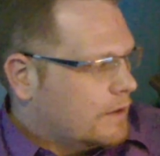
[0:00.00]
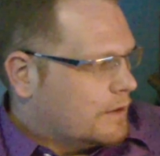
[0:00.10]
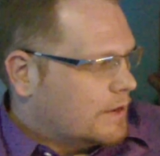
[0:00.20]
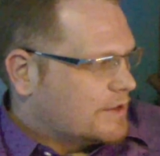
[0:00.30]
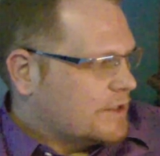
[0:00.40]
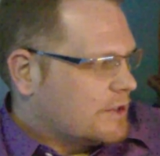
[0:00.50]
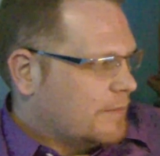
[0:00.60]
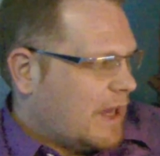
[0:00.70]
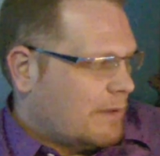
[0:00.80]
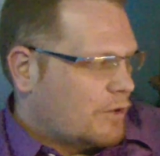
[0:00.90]
The system
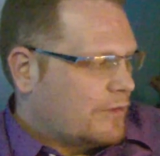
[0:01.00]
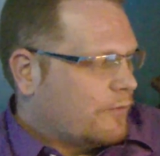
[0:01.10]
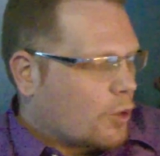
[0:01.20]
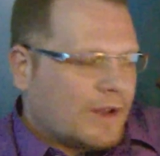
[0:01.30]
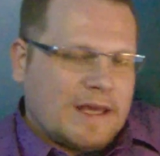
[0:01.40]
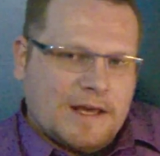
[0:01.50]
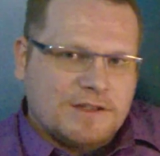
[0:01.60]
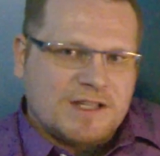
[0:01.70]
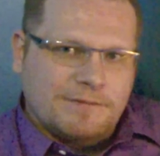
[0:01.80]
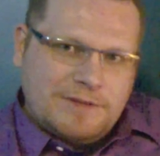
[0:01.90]
came with 4
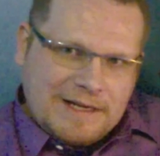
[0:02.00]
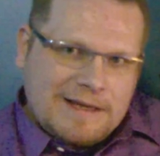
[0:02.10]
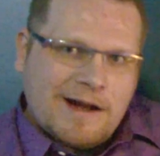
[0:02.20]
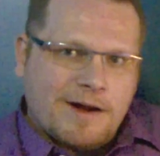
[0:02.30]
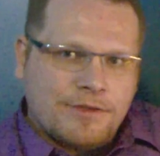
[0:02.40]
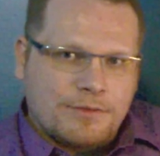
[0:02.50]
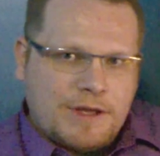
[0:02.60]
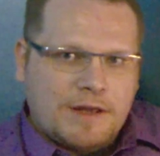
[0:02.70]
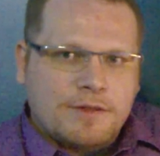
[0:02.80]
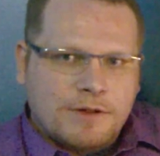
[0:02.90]
gigs of
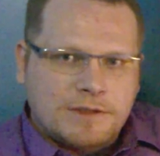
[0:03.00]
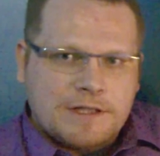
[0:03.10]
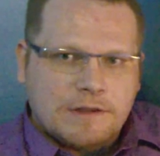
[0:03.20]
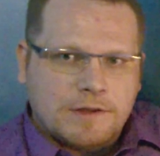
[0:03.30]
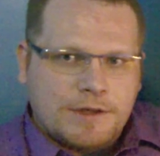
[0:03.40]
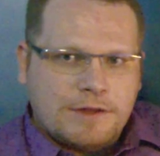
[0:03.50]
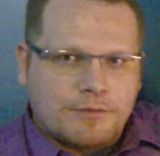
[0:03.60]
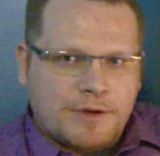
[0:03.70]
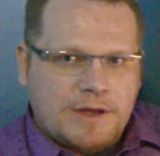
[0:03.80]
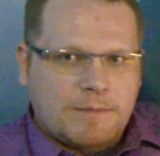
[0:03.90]
DDR3
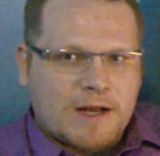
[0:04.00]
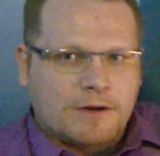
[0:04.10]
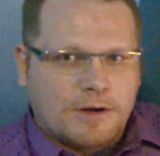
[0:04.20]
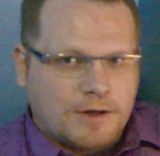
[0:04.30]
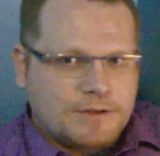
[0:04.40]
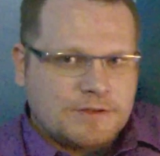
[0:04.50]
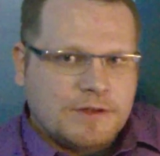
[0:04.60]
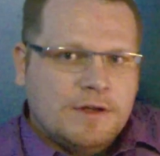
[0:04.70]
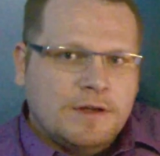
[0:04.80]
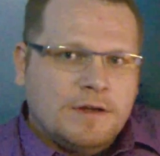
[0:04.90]
1333 MHz
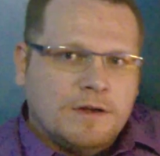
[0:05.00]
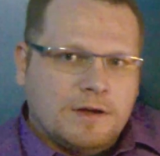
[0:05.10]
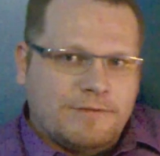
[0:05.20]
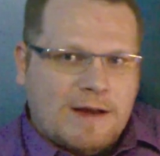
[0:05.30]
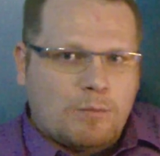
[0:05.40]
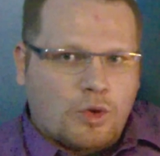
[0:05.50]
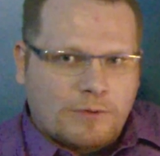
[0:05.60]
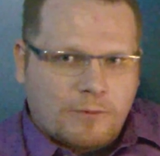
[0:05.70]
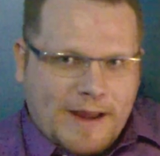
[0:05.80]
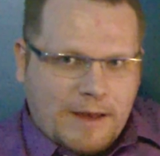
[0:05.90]
of
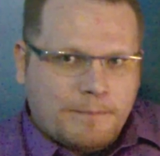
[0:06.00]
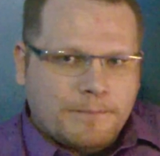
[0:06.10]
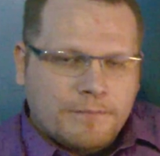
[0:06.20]
onboard RAM.